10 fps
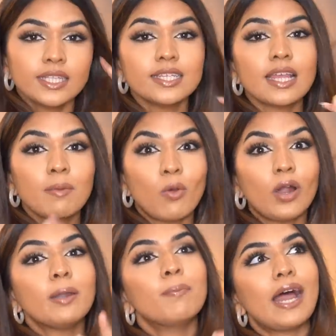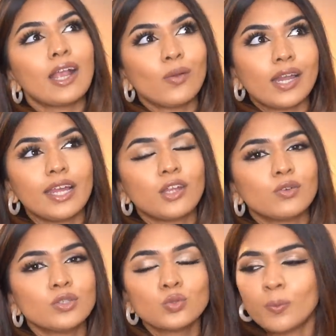This I bought back when, like, you
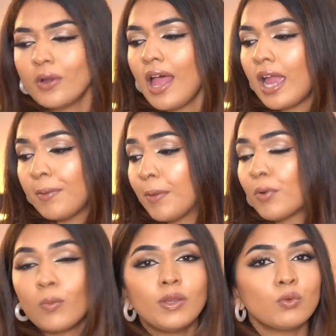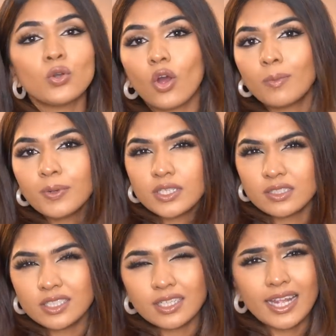know, super hyped. I probably would not
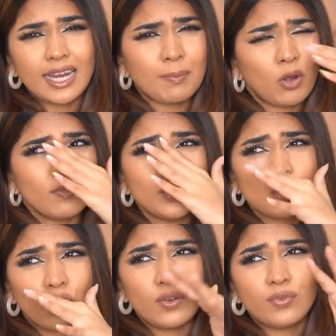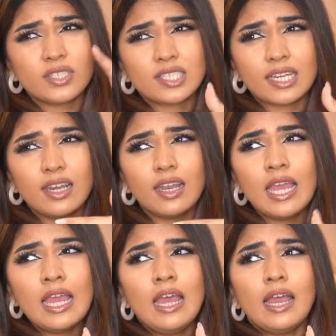purchase it again. I'm not even sure if it's still
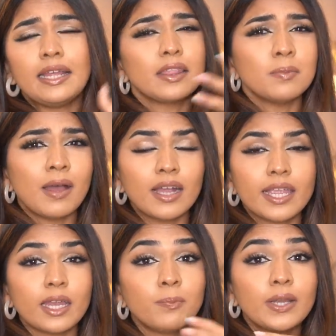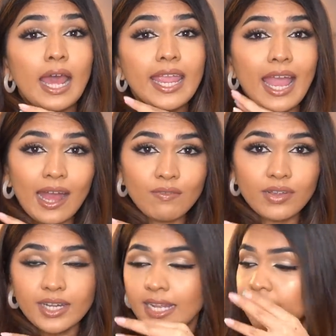in the market, but I have
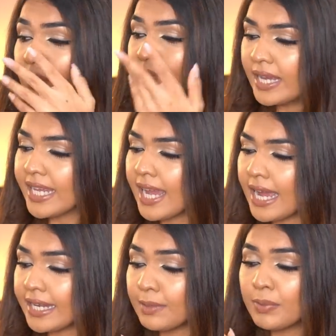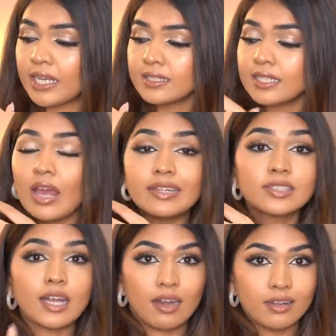it, and it's very handy because it has
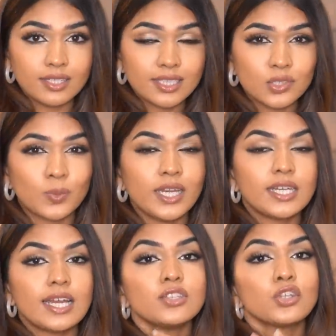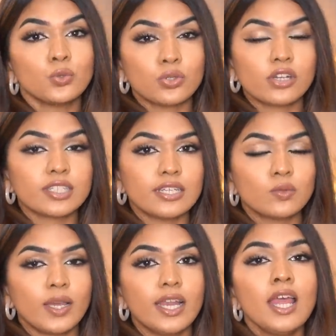colors as well, it has neutrals as
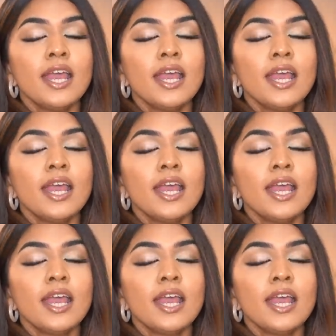well.